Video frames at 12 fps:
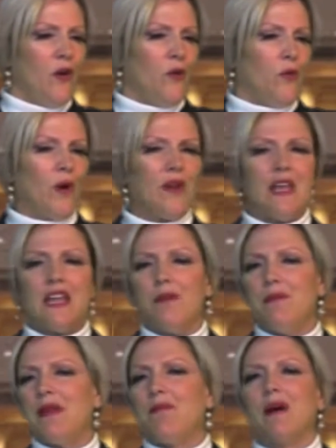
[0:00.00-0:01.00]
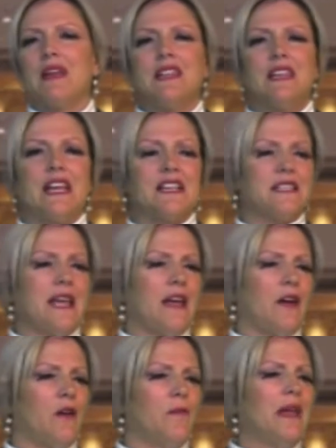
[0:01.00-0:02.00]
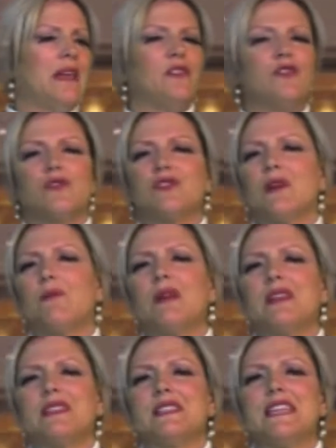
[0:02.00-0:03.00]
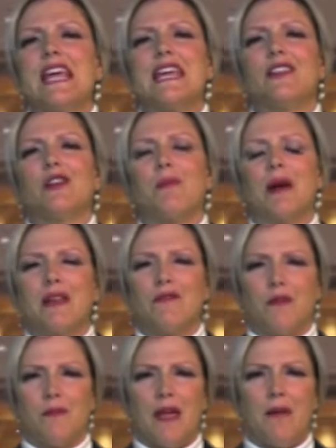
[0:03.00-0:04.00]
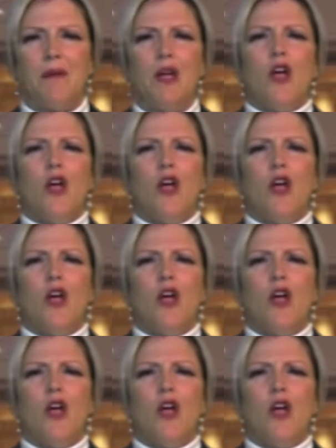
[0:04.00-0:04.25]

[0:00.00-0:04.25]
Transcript: where they can make money the next day, or making sure someone isn't taking their money from them,